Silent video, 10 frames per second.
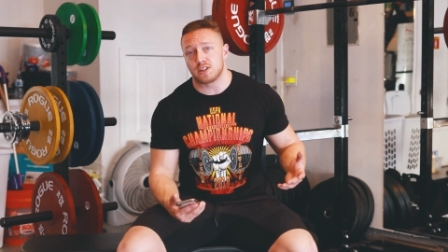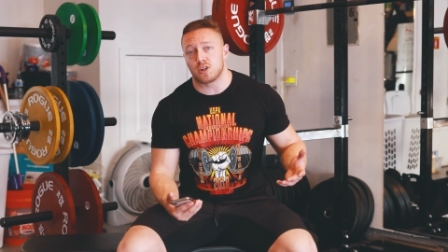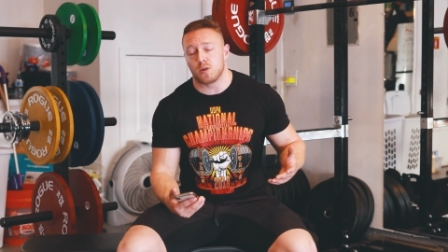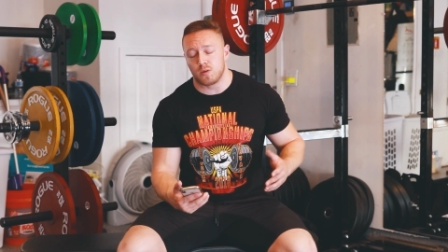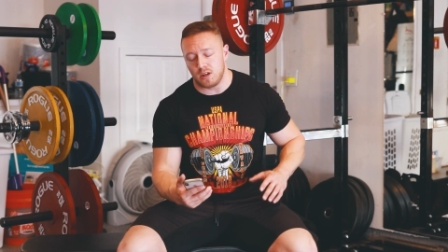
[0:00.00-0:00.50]
And
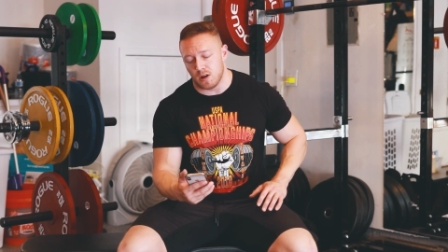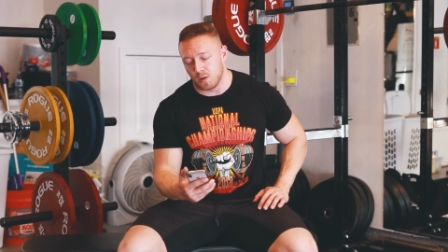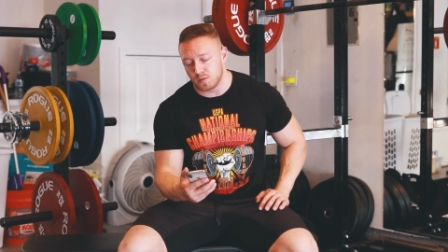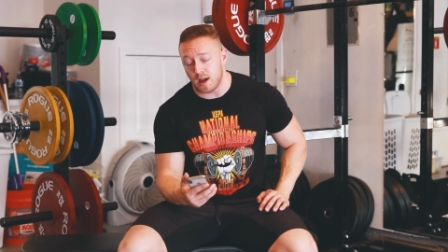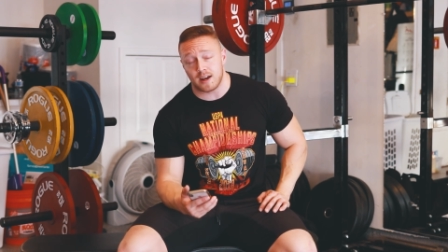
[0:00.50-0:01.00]
so, you know,
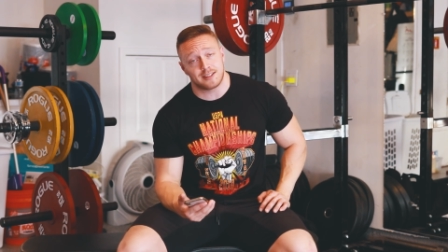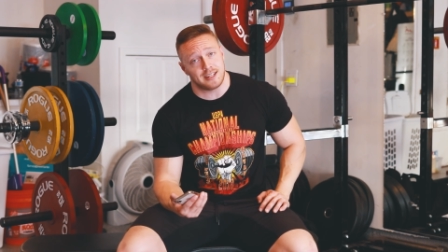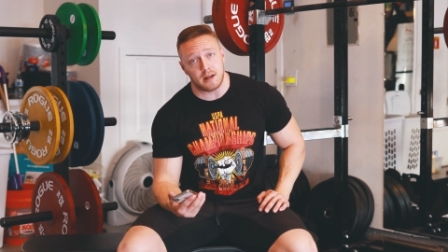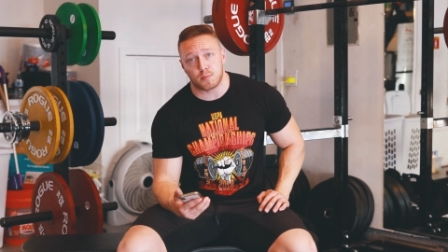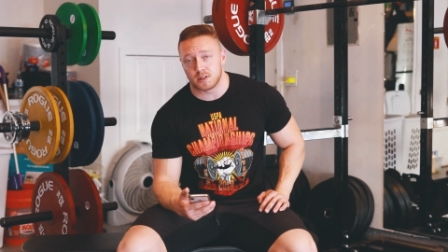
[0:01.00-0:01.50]
uh,
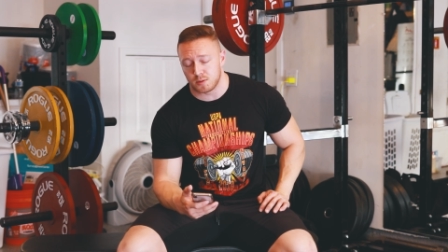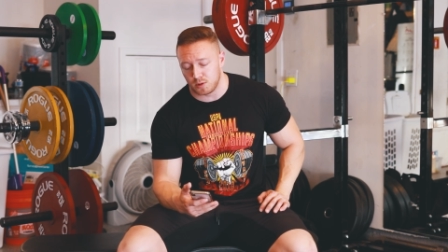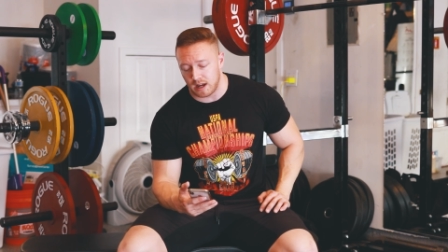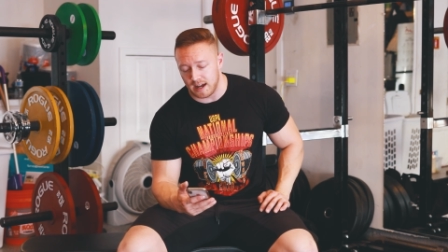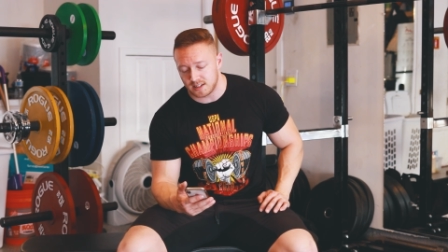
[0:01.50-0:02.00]
set
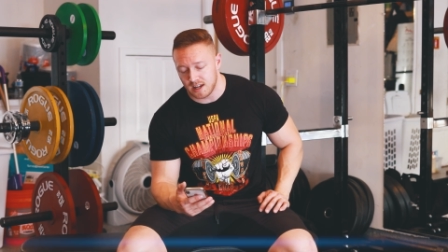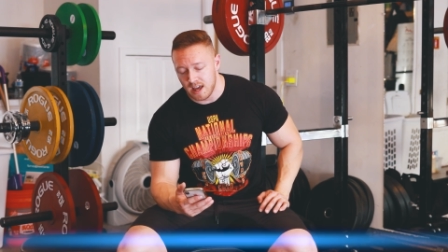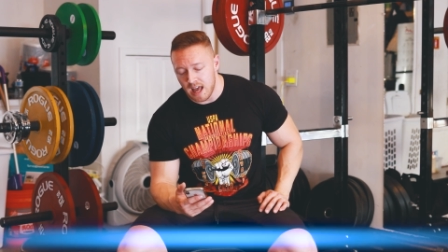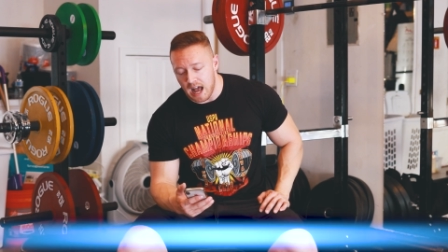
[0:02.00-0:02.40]
principle, guys.